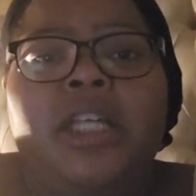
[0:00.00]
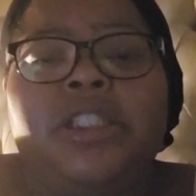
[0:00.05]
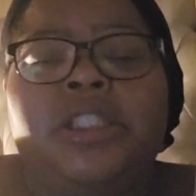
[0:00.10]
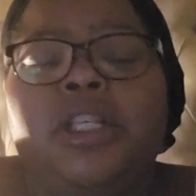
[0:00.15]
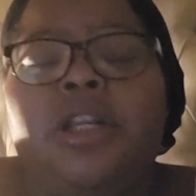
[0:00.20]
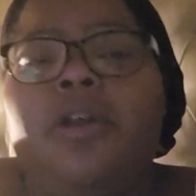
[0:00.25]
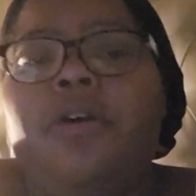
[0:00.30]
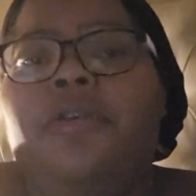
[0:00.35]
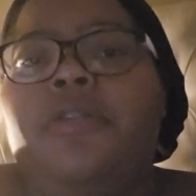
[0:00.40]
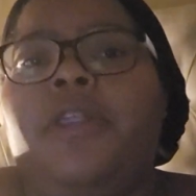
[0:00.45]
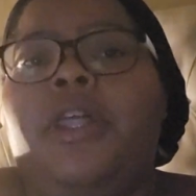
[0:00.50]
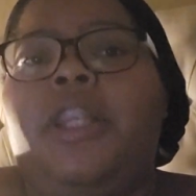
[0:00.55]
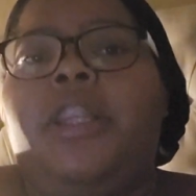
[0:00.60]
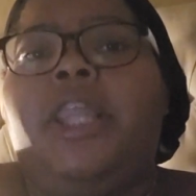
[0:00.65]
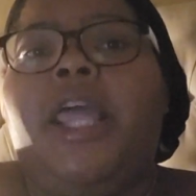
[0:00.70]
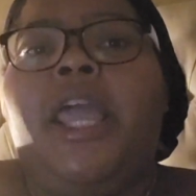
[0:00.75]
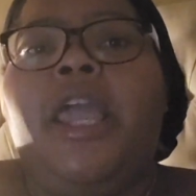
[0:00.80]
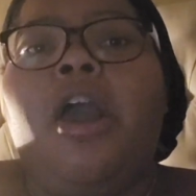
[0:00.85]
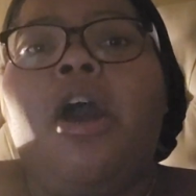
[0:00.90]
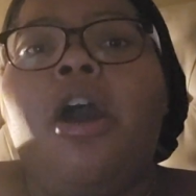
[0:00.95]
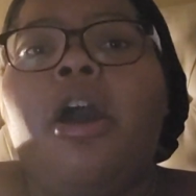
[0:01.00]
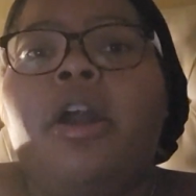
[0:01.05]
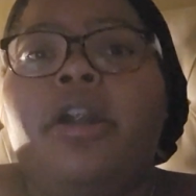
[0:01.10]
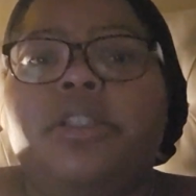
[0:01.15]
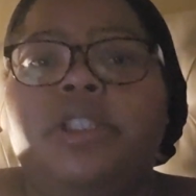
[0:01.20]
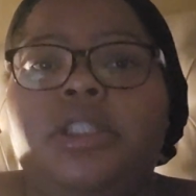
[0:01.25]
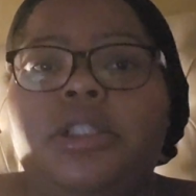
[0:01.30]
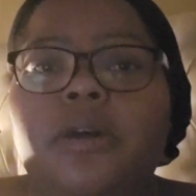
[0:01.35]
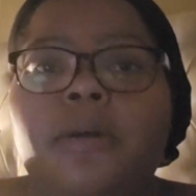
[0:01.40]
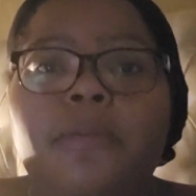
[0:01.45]
to know that they are
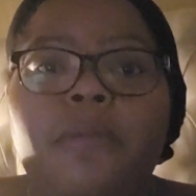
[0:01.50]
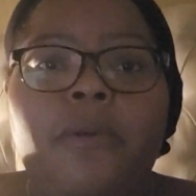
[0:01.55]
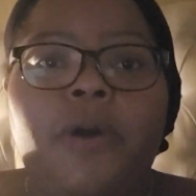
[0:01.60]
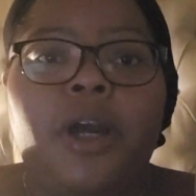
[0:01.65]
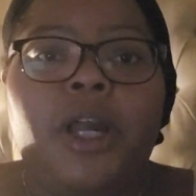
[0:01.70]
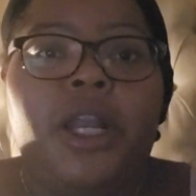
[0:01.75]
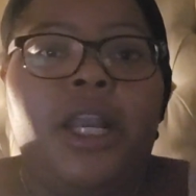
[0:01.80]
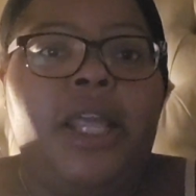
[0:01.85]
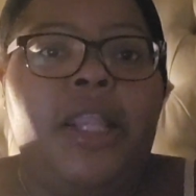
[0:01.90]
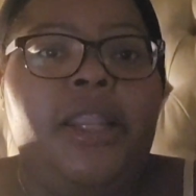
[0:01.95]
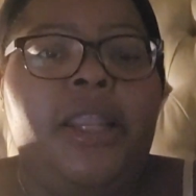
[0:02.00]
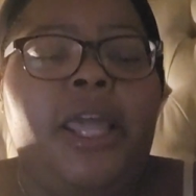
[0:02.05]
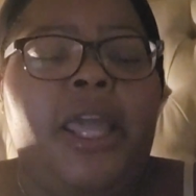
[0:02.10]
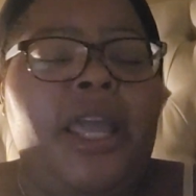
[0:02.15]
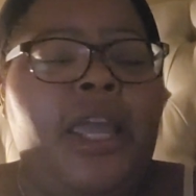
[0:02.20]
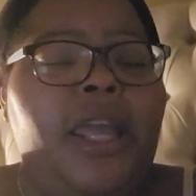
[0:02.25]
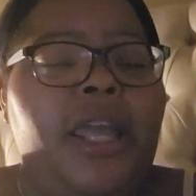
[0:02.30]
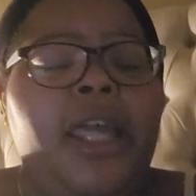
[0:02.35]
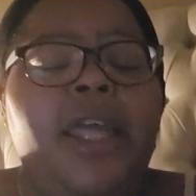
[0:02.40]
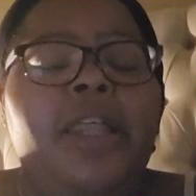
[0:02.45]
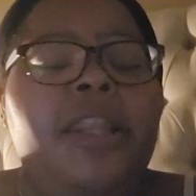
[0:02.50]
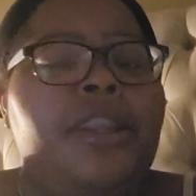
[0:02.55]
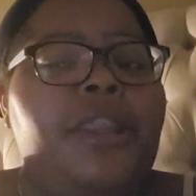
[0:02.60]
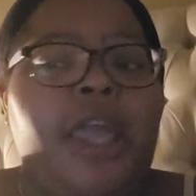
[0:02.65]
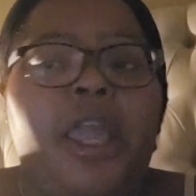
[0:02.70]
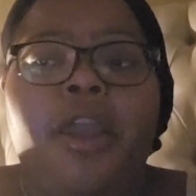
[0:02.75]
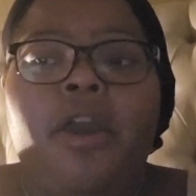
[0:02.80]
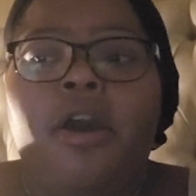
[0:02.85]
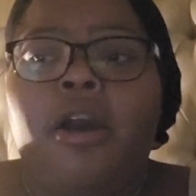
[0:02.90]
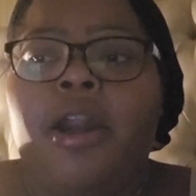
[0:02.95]
someone and that
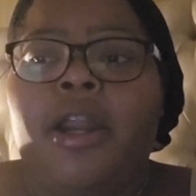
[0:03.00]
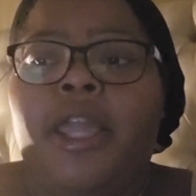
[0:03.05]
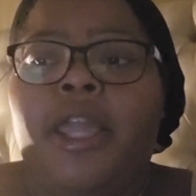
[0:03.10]
they are